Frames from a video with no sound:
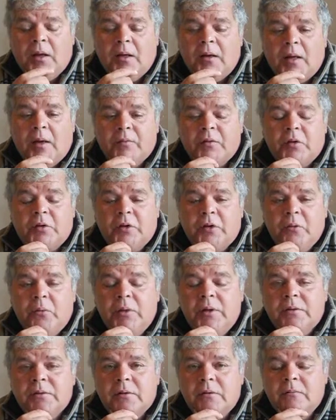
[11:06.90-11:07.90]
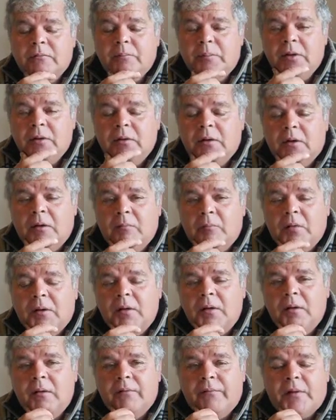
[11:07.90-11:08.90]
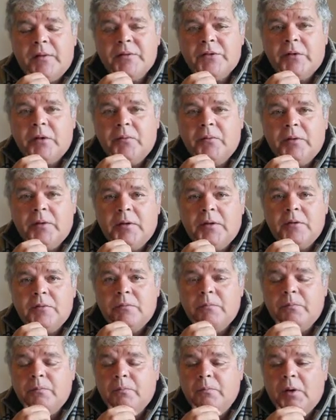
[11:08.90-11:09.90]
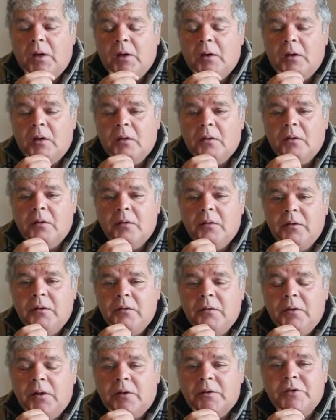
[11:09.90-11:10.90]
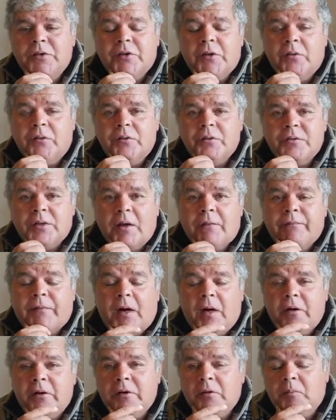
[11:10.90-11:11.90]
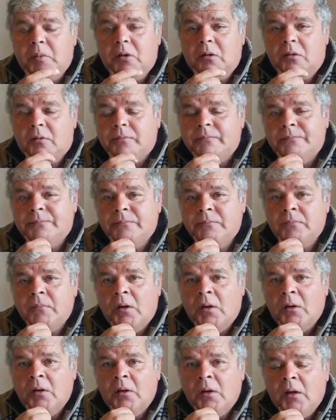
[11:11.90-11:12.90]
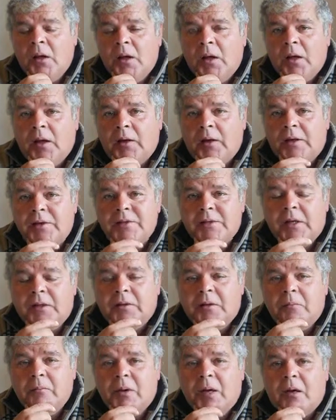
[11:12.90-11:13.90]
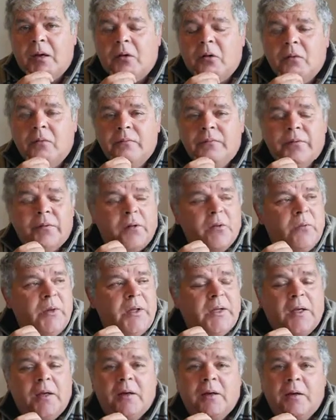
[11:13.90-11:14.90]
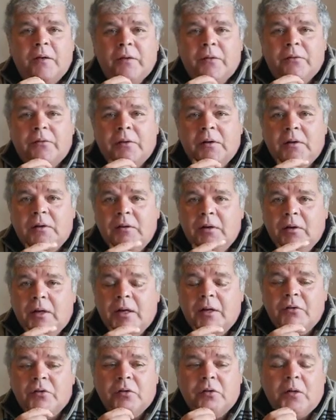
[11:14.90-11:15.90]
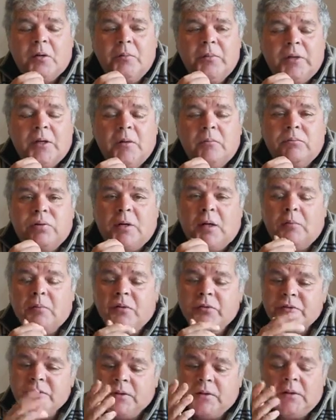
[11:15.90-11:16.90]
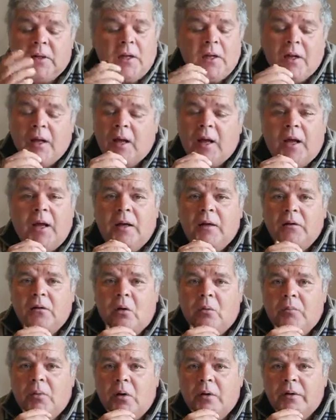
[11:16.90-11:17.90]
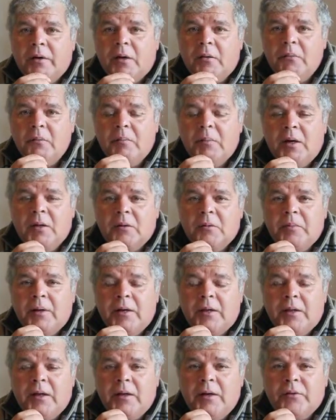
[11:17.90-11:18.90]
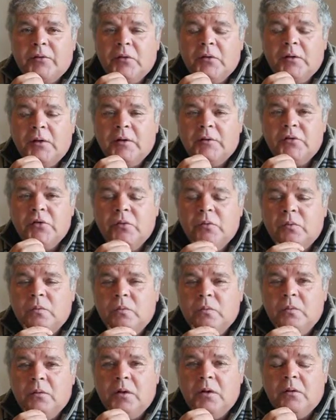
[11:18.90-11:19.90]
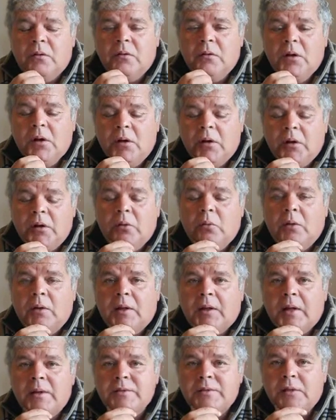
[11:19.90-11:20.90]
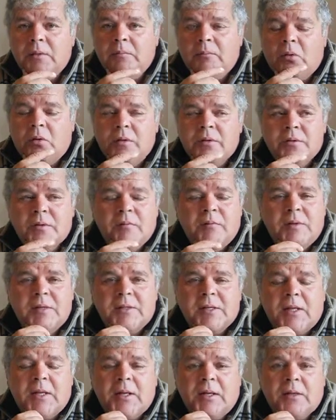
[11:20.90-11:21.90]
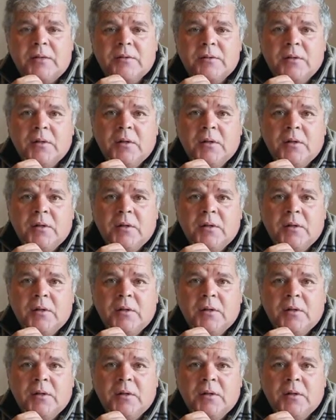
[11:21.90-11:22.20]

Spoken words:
after 2 weeks of being completely frustrated with these young students, I fired them all. And I sent them back home for the weekend, and I said, you guys should all become plumbers, and don't bother coming back to my class unless you realize the importance of this class.